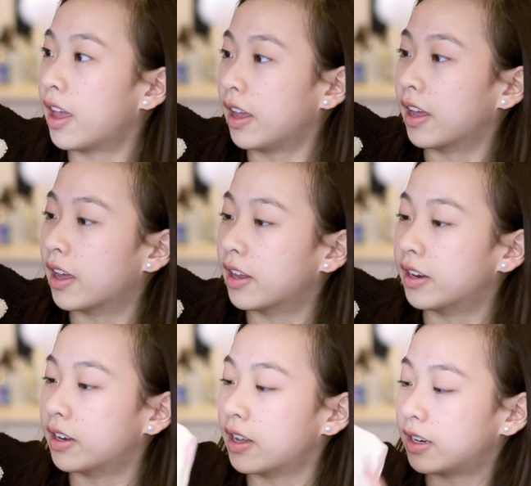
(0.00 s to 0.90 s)

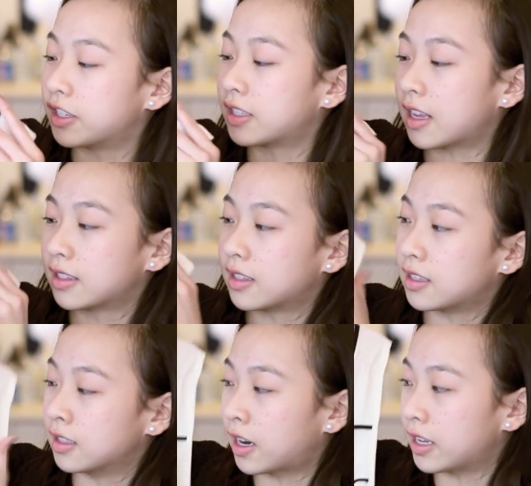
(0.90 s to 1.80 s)
and it just has
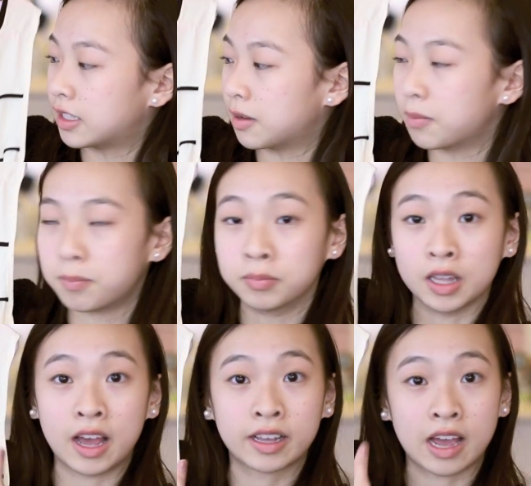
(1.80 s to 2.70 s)
this nice
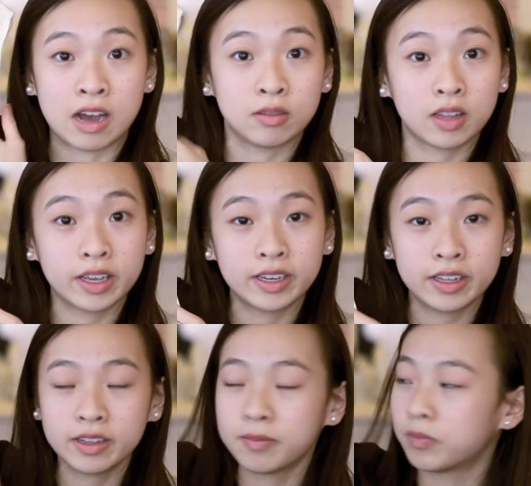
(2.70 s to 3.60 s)
black
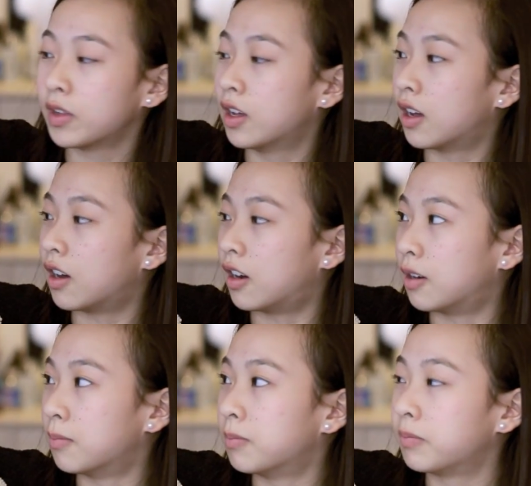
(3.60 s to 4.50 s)
outlining.
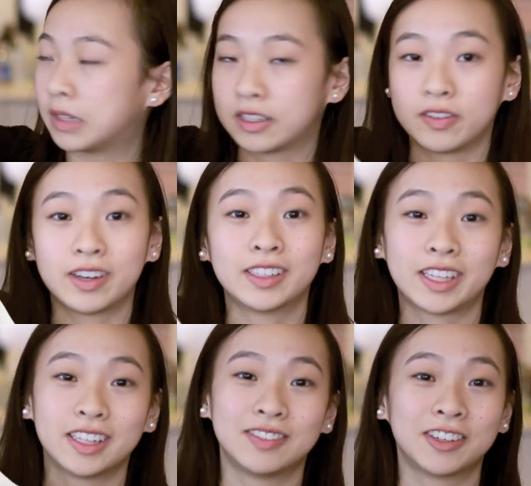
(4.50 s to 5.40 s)
Um, very
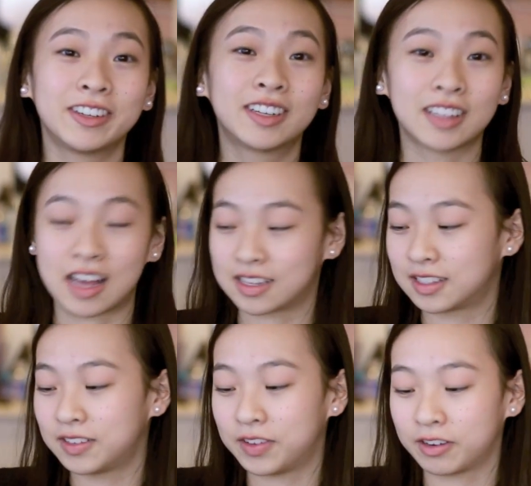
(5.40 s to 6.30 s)
like it's very
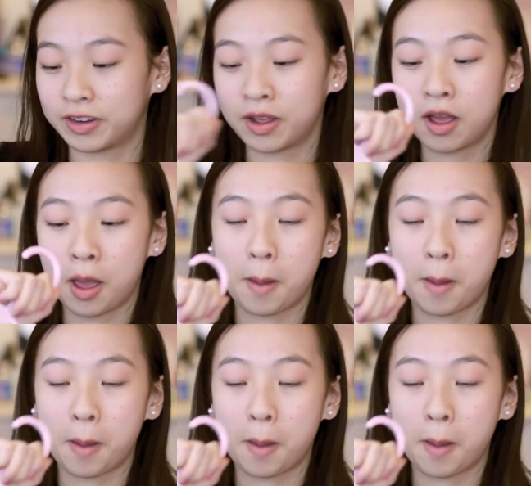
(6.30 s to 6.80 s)
classy, very